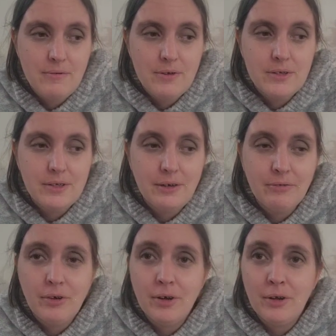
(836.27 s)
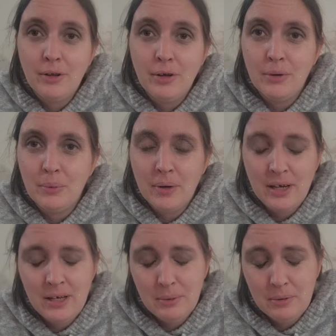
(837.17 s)
feels like I've got a long
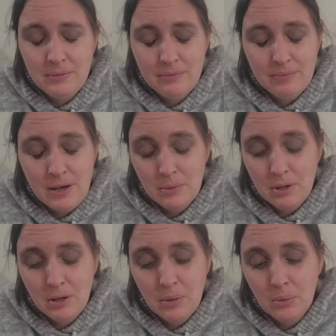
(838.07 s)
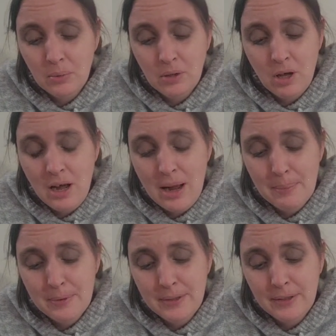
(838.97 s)
way without a whole lot
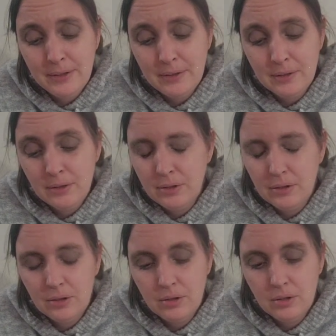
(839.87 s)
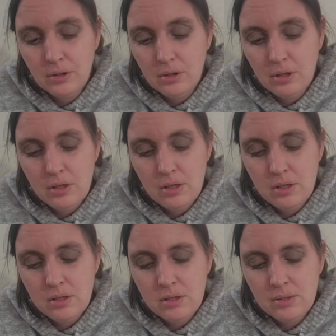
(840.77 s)
happening.
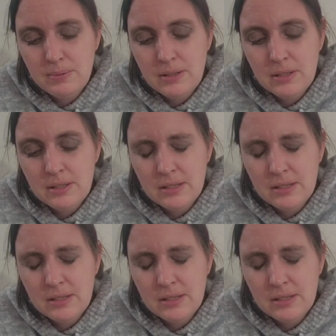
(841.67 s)
It's just been the